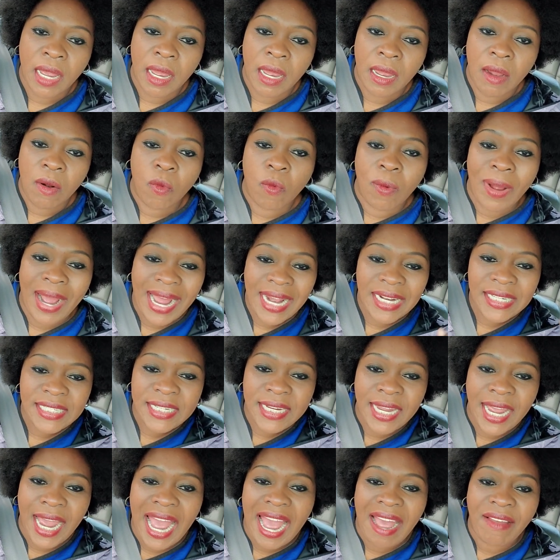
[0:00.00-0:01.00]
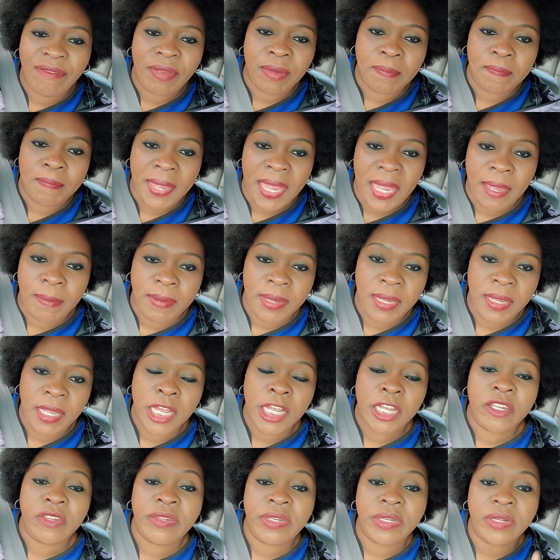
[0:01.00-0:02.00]
Whilst he having baby,
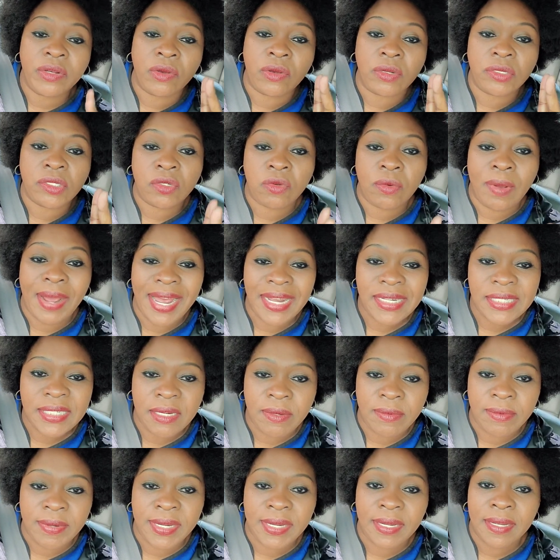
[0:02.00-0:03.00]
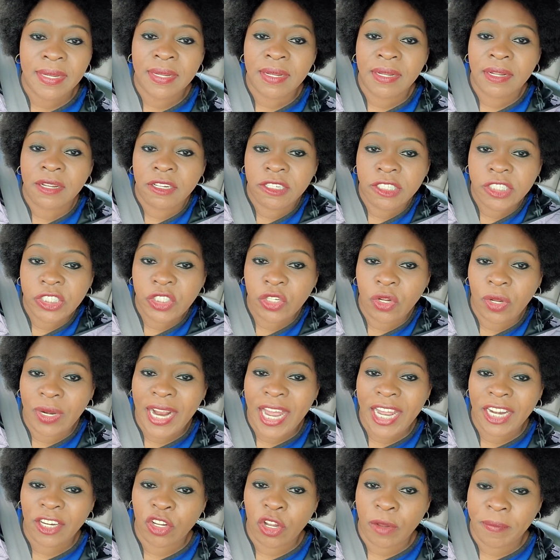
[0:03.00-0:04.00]
she go twice a week,
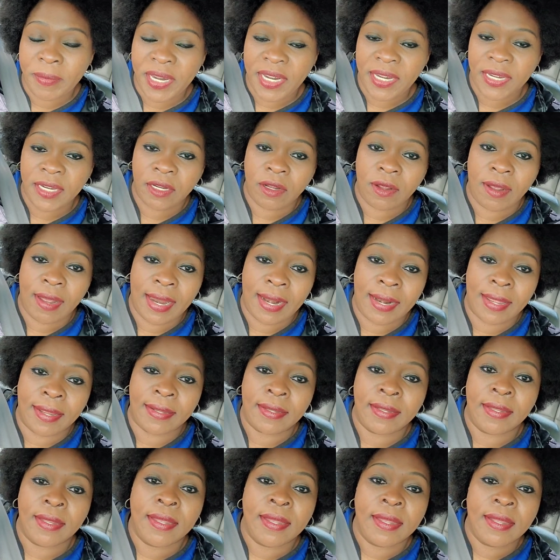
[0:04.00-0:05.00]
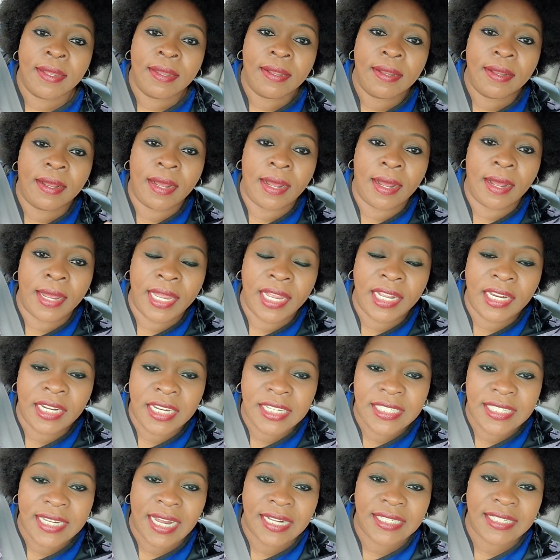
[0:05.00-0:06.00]
Shoreline Community College,
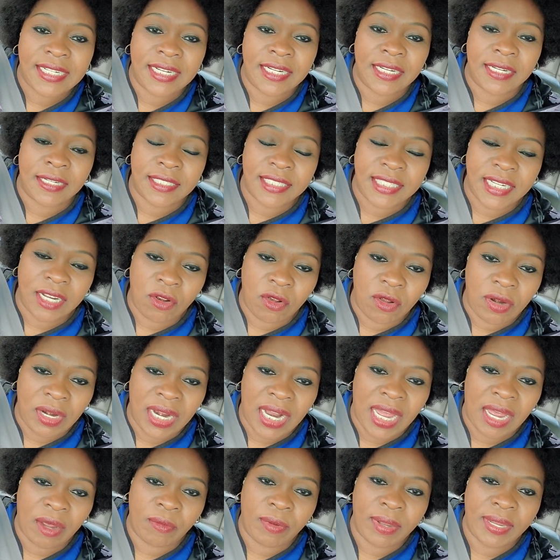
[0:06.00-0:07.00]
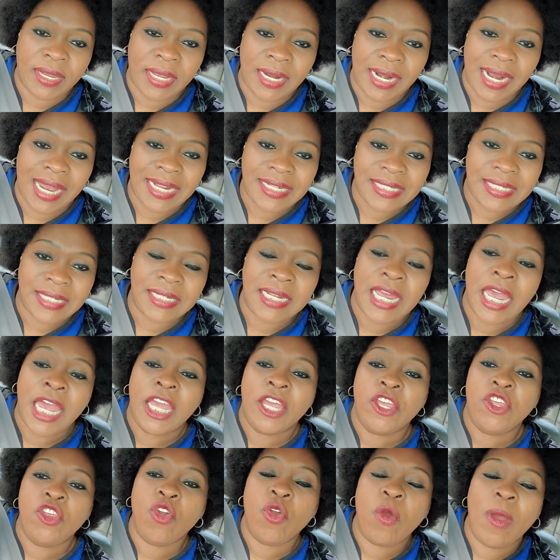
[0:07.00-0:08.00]
English as a second language classes.
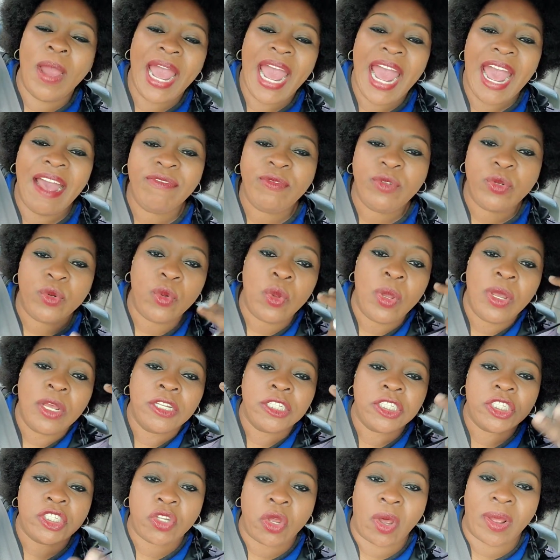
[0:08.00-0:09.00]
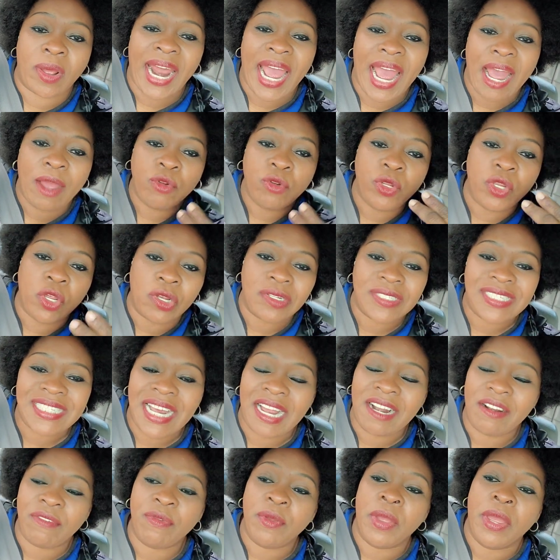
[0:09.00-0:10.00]
You have to surround
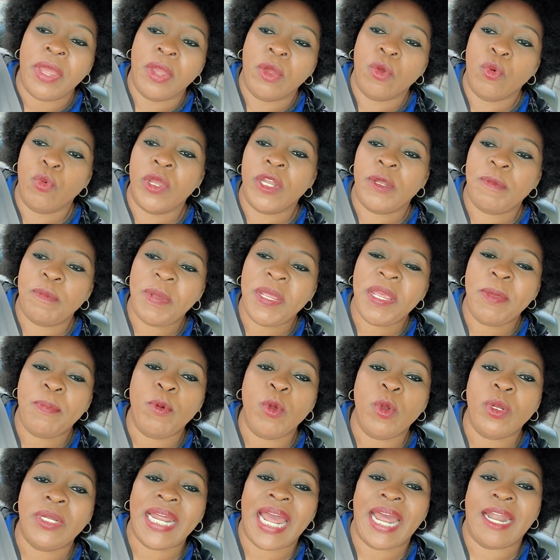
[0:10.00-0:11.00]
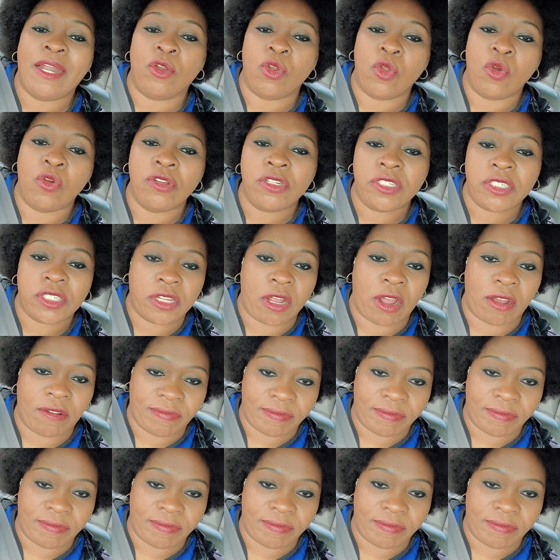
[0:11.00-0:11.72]
yourself with people that know stuff.